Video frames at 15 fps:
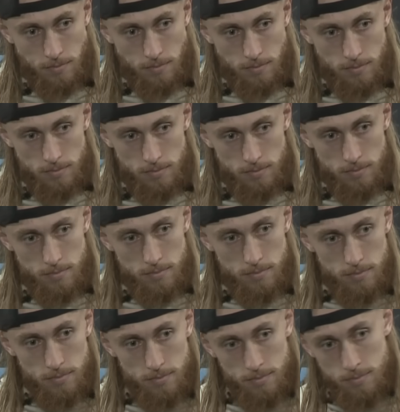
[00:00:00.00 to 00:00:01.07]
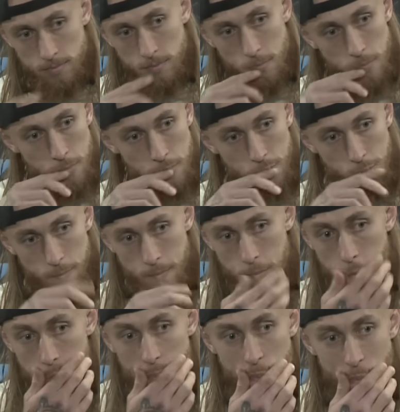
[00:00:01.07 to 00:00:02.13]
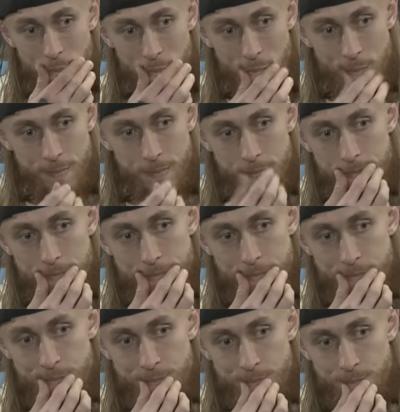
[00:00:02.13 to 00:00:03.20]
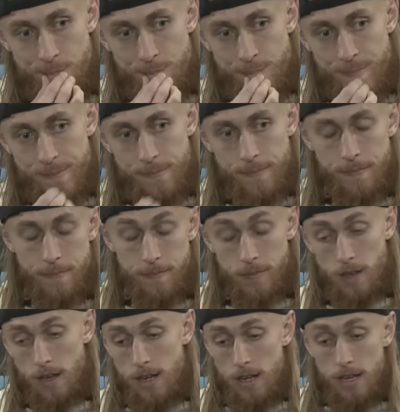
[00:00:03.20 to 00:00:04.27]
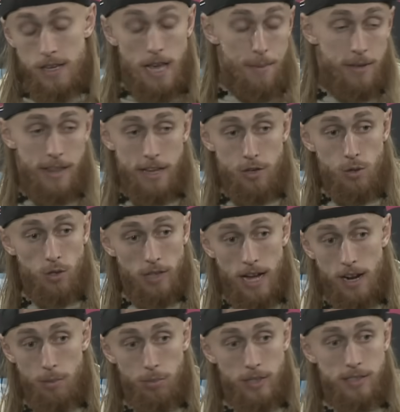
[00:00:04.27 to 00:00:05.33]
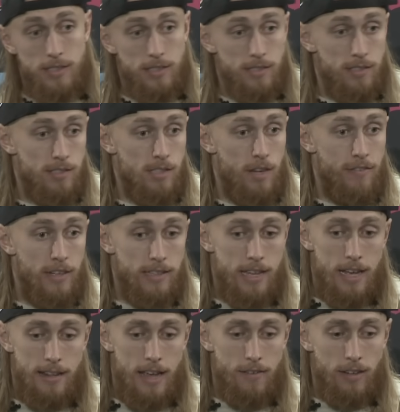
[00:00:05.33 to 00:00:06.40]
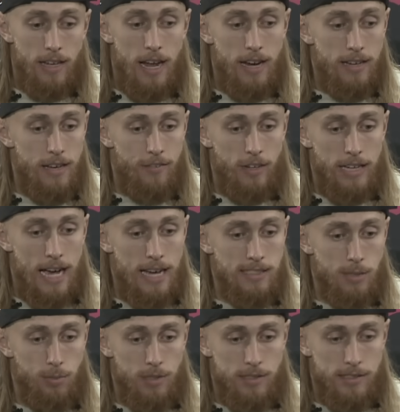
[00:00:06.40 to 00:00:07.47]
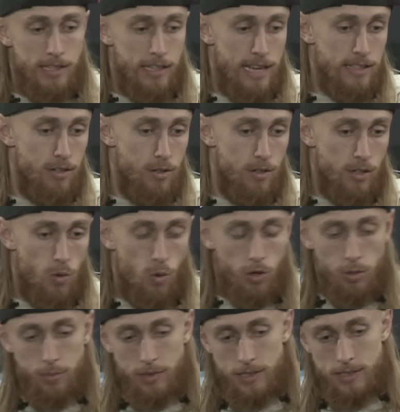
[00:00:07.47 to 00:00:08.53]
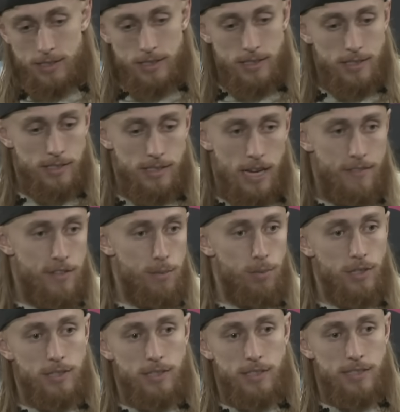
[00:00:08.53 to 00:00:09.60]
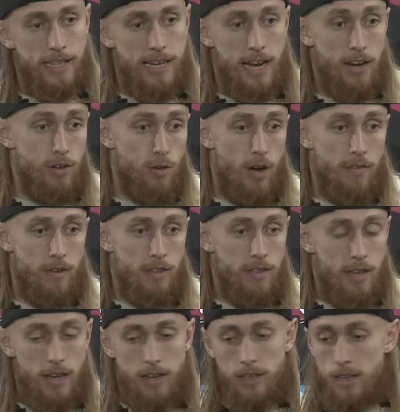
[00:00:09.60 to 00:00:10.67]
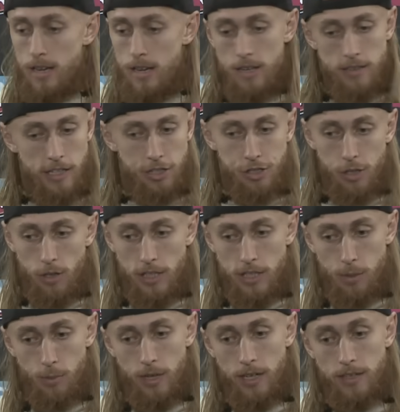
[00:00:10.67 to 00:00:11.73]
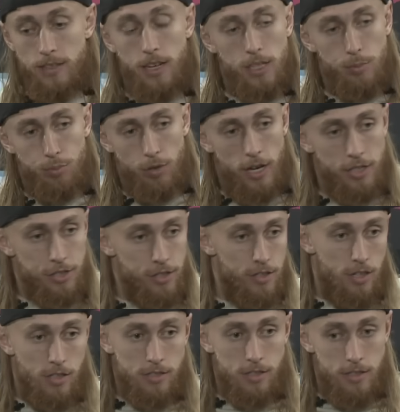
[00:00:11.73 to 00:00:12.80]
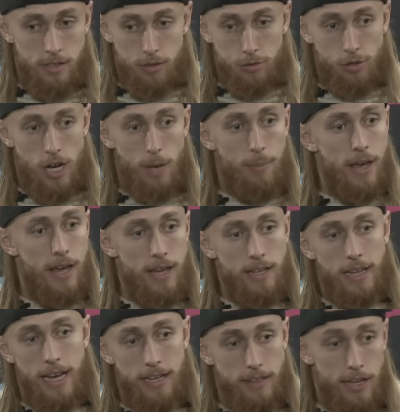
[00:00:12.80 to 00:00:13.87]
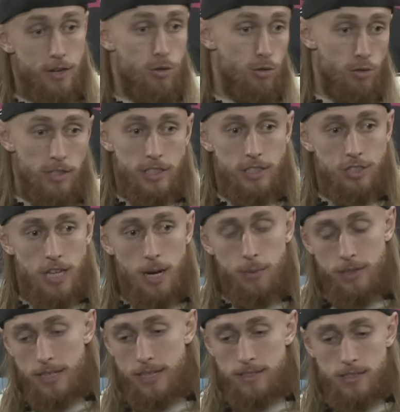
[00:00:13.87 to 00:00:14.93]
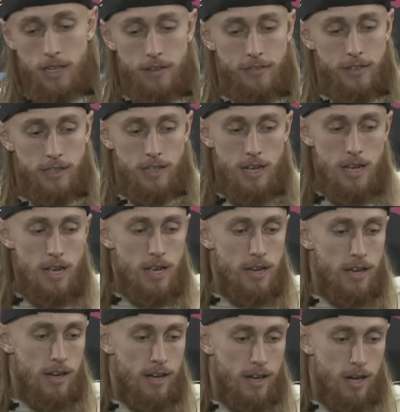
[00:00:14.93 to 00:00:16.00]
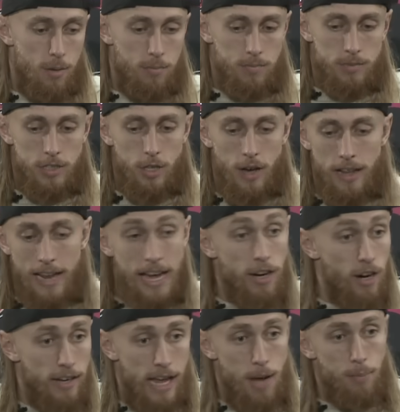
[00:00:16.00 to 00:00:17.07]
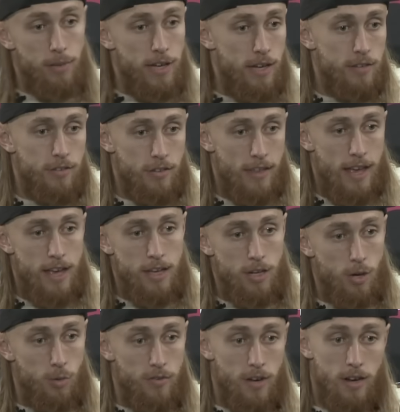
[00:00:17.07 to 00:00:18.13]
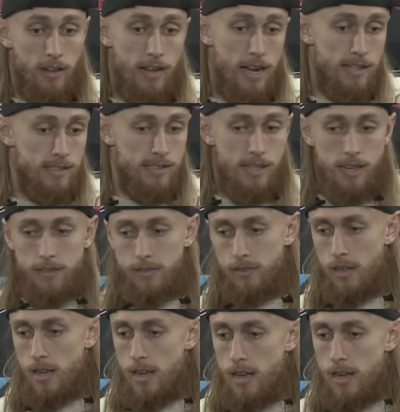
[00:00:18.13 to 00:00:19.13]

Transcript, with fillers: be out on the pattern and how many times you might have to stay in for pass protection. Yeah, I mean, they do a lot of blitzes and stuff like that, and they have a lot of different guys that blitz. They like to do the corner blitzes, safety blitzes. They kind of do everything. They show like they're bringing a ton of pressure, and all of a sudden they'll drop eight. Like, they do a really good job with that stuff. And, um, you know, I like our game plan for that. You know, we've done a lot of stuff.